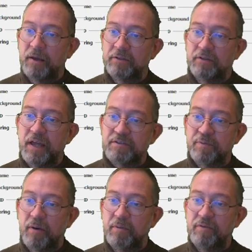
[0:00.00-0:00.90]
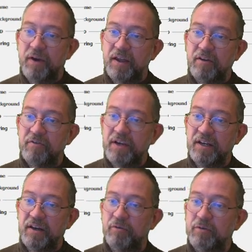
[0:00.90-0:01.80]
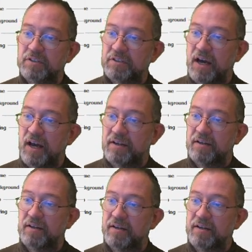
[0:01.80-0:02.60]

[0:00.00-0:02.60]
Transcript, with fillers: so that's probably where the reader will start.